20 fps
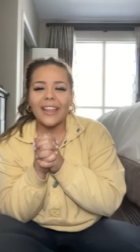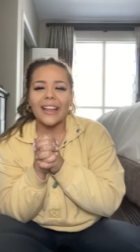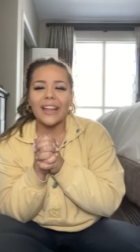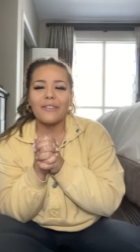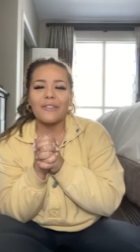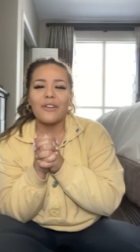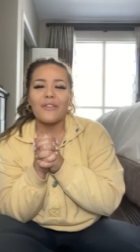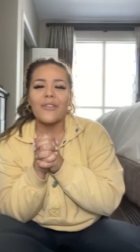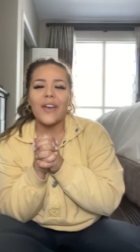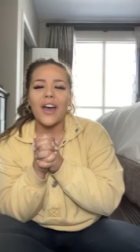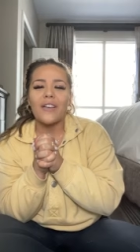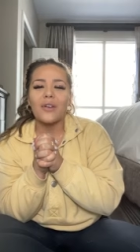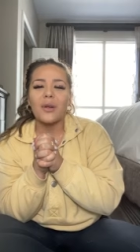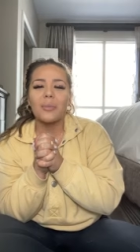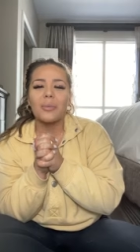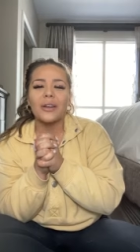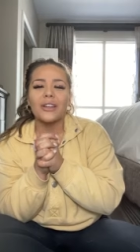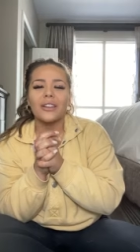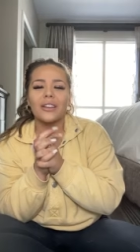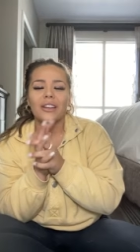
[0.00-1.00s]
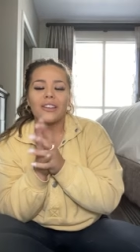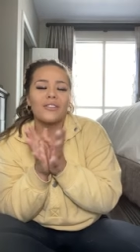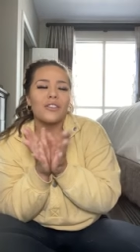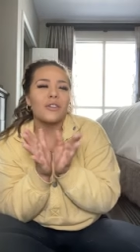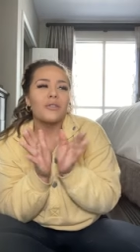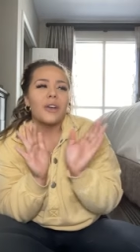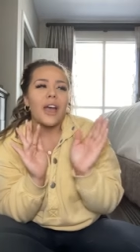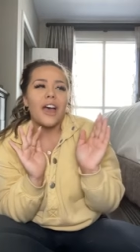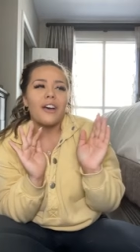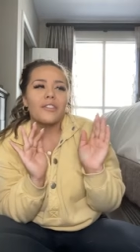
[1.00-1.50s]
Like if you've ever put, if
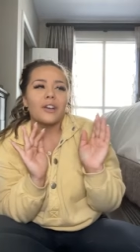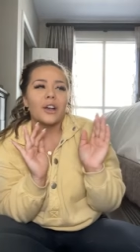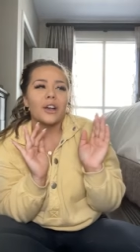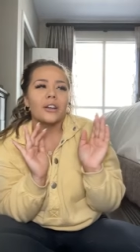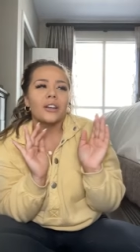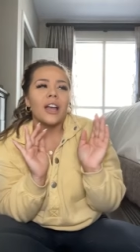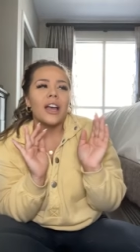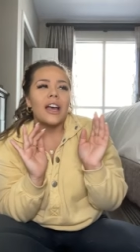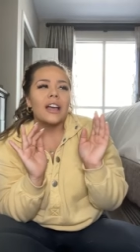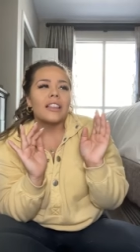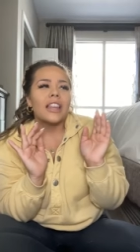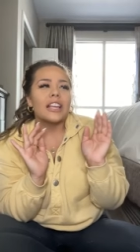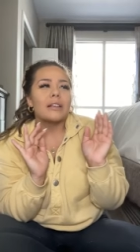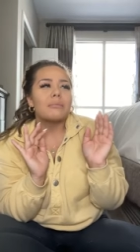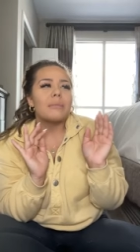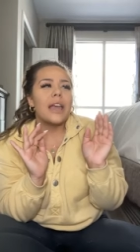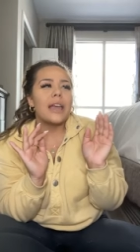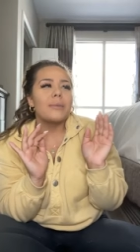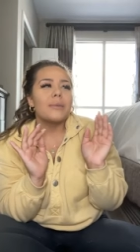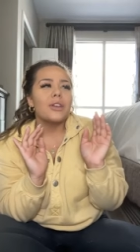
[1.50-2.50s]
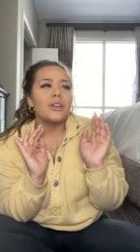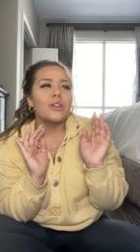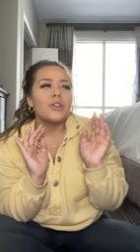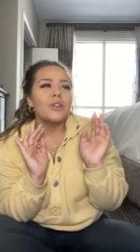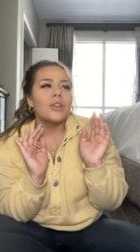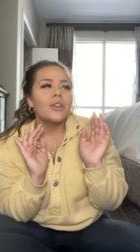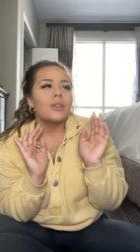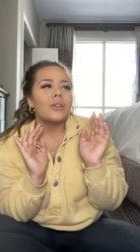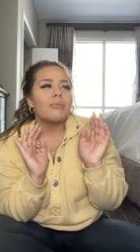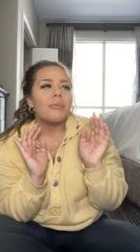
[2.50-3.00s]
you've ever, like
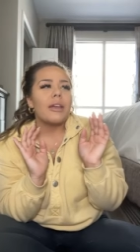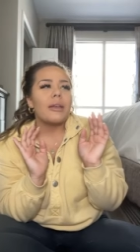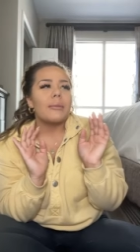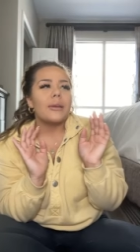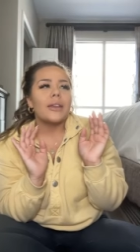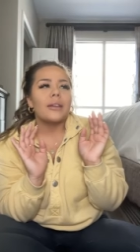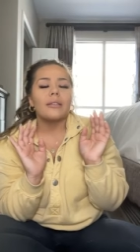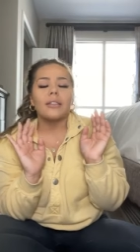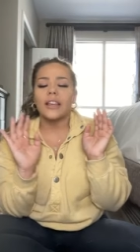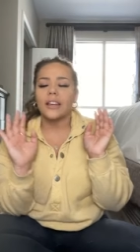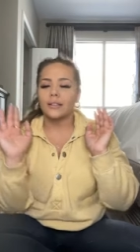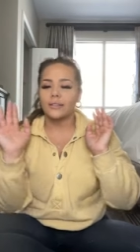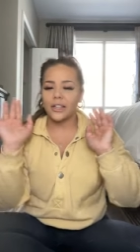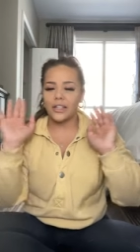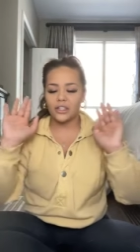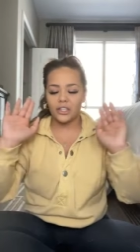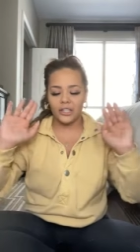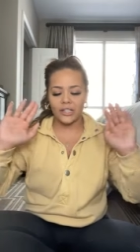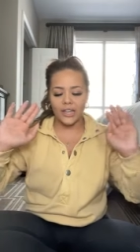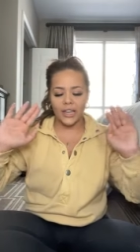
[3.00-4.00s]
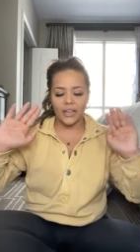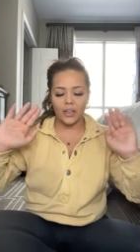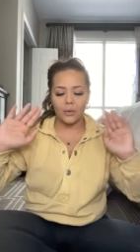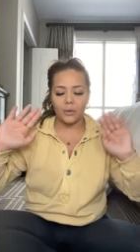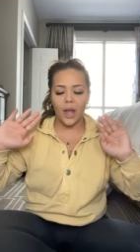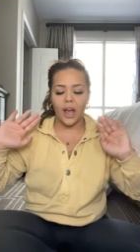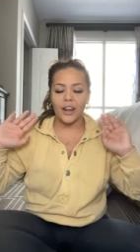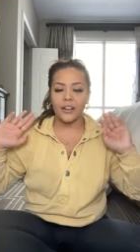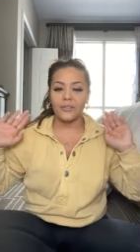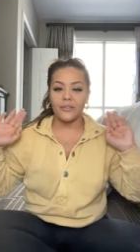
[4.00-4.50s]
maybe, maybe like, let's just say
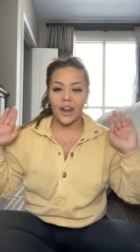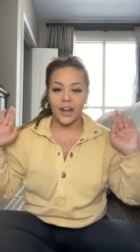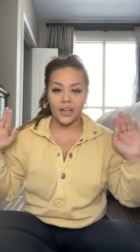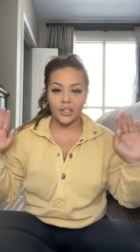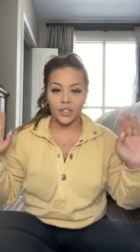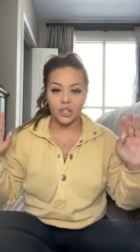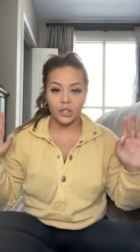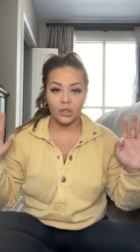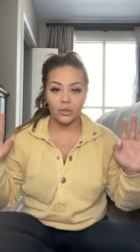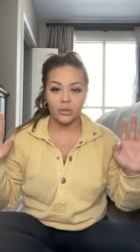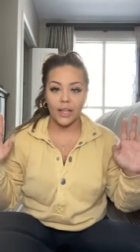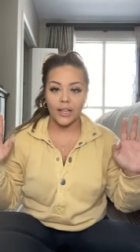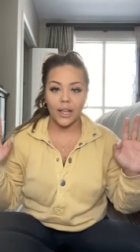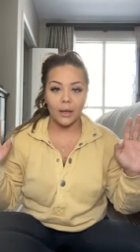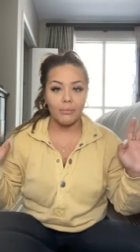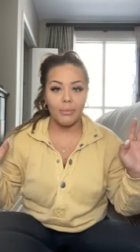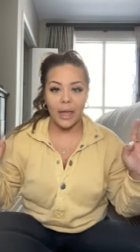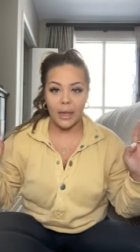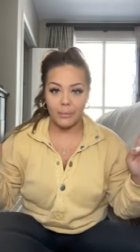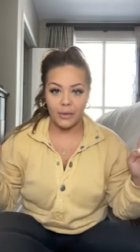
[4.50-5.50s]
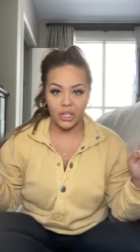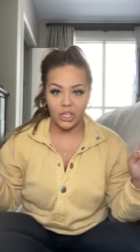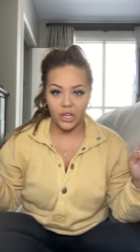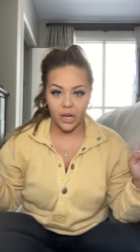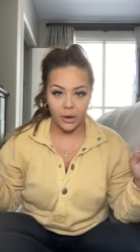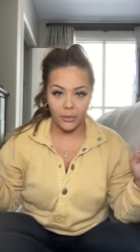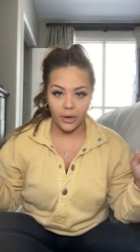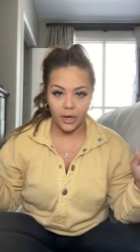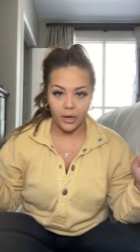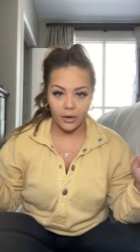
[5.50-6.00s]
you got invited to like a baby
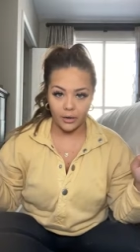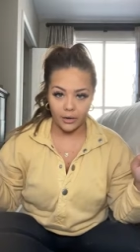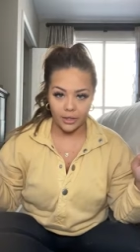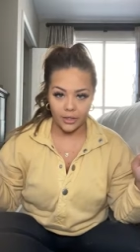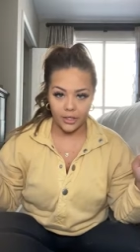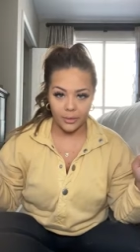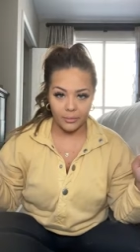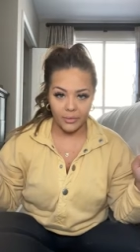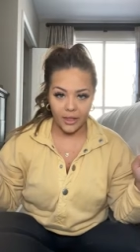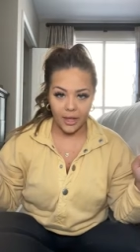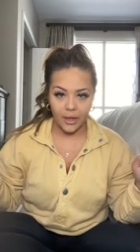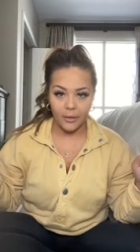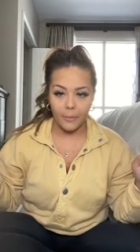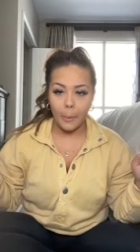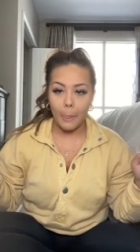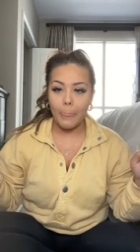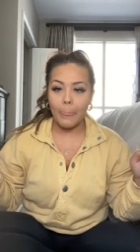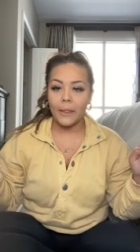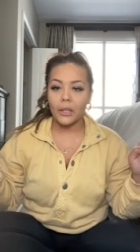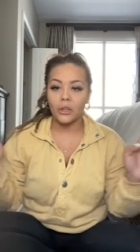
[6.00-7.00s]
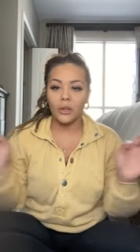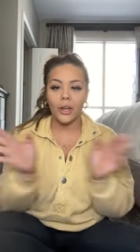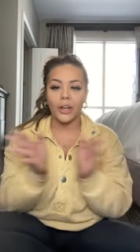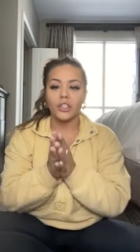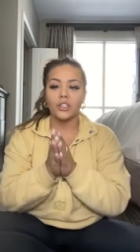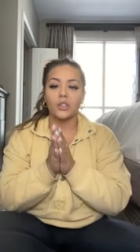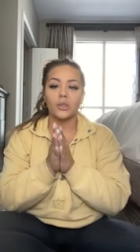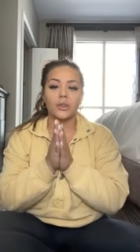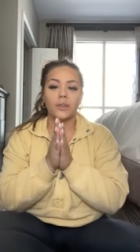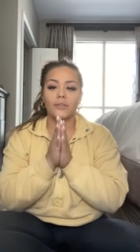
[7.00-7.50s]
shower or something. You
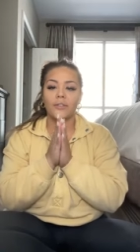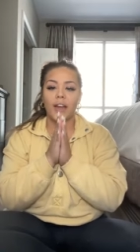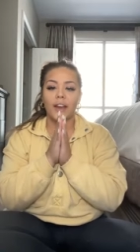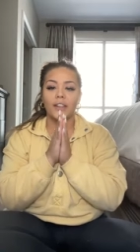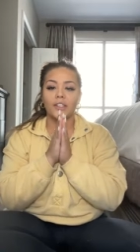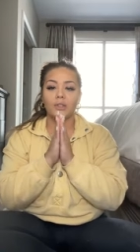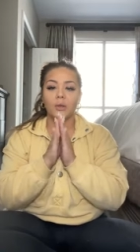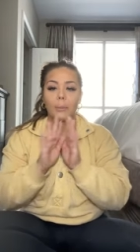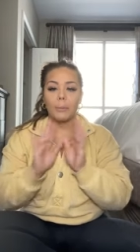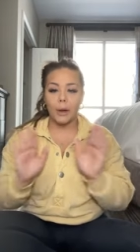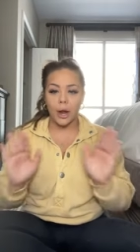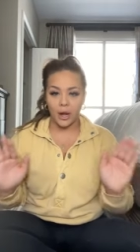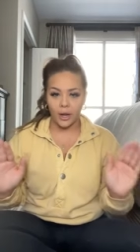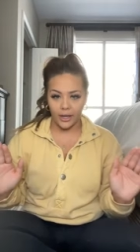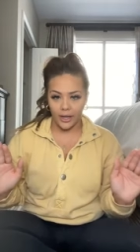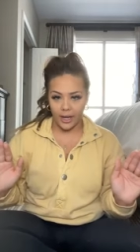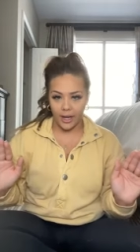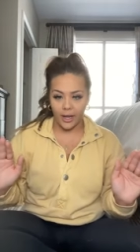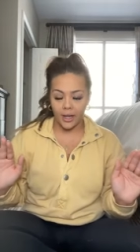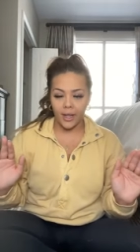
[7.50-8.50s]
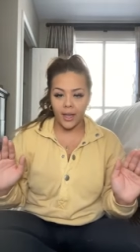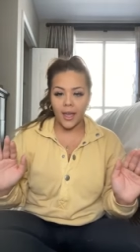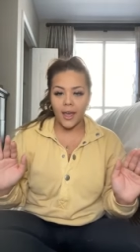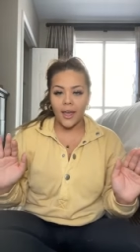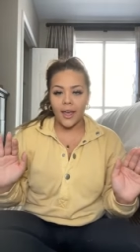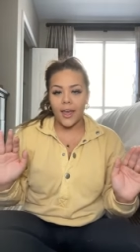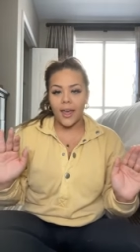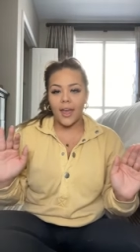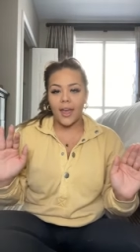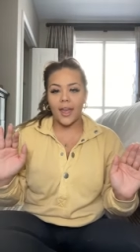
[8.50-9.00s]
got into, invited to a party
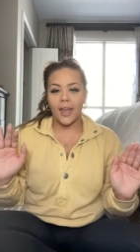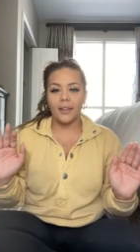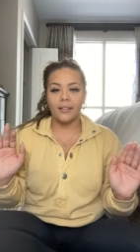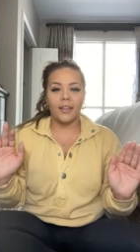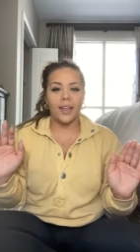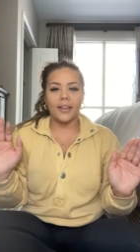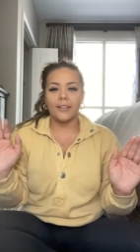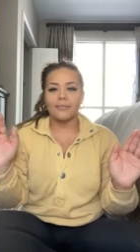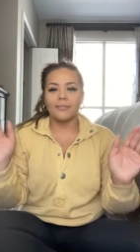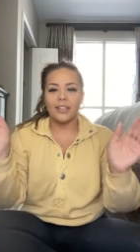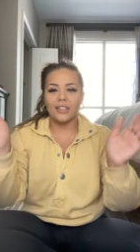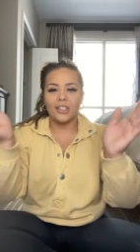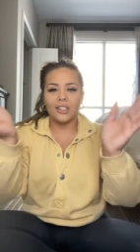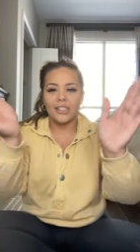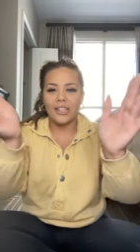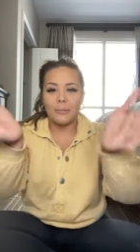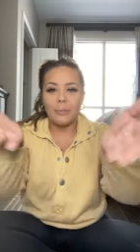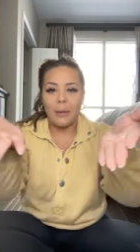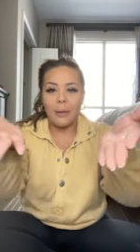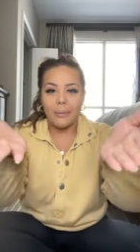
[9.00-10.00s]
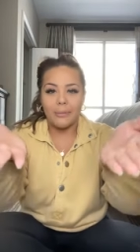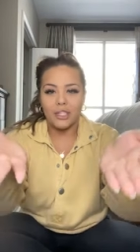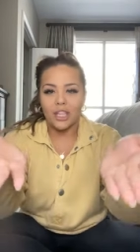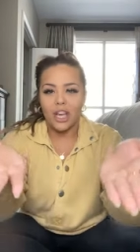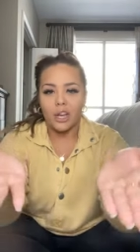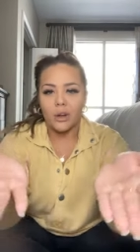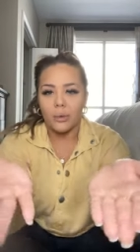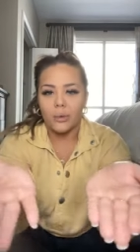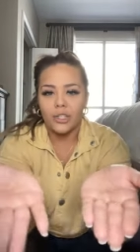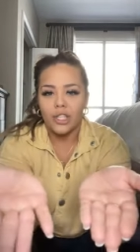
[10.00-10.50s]
and like, let's just say baby
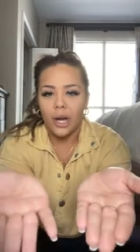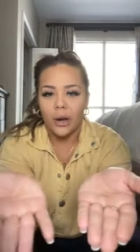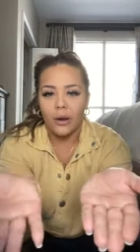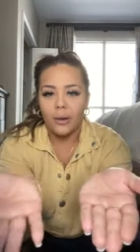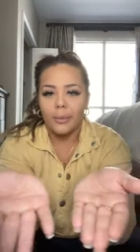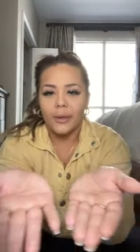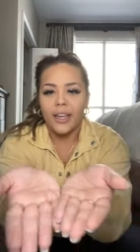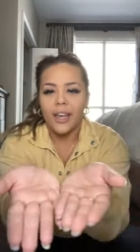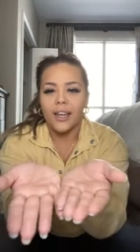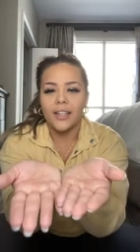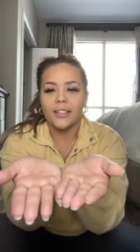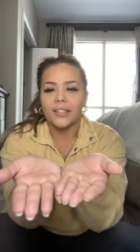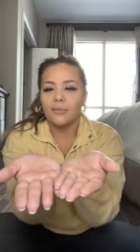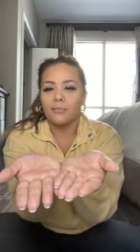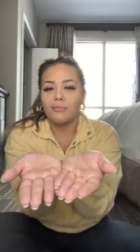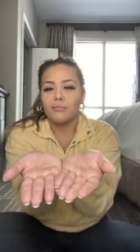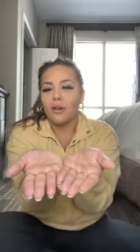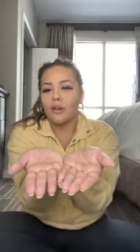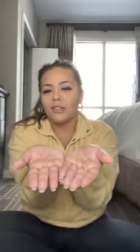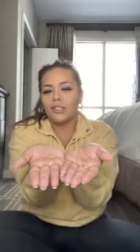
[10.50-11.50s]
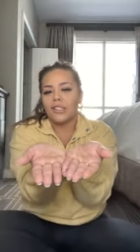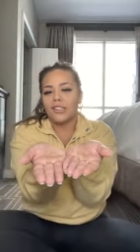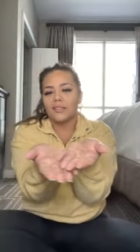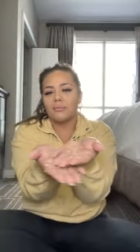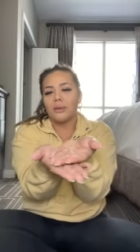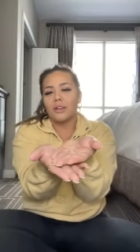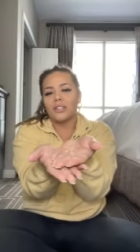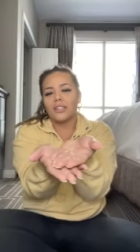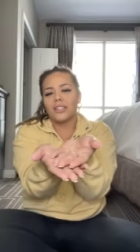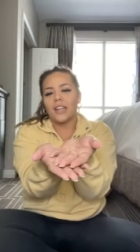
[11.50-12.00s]
shower, shower because most,
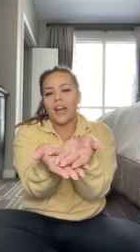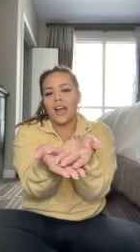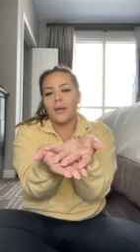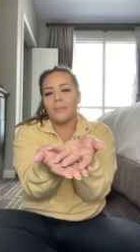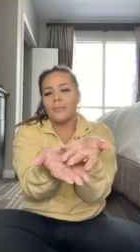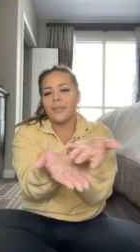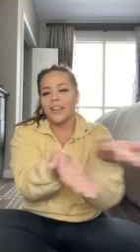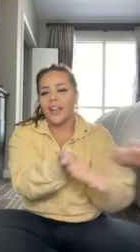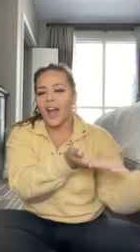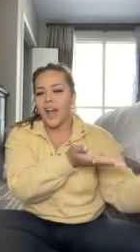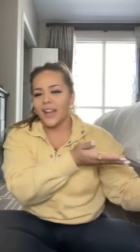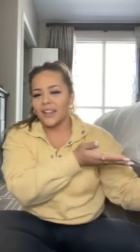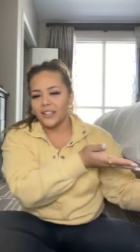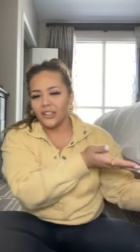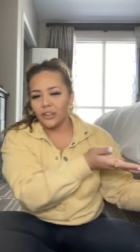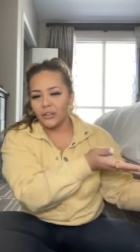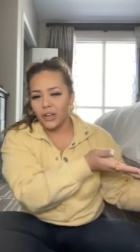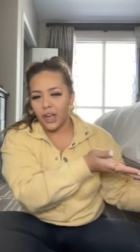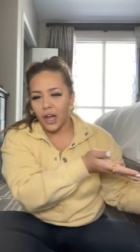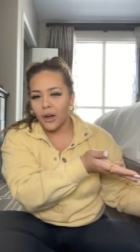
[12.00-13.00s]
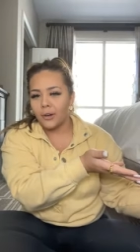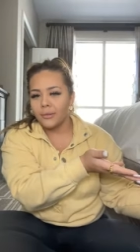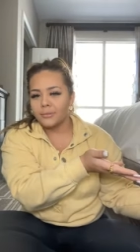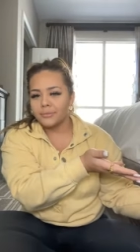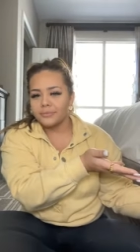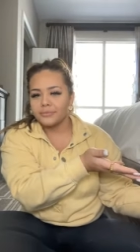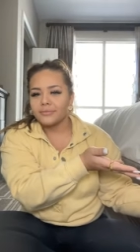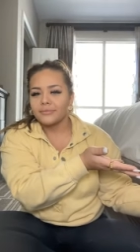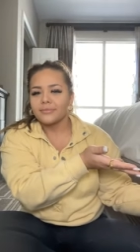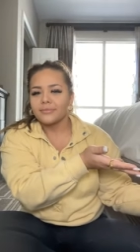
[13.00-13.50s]
most of the time the guys don't go.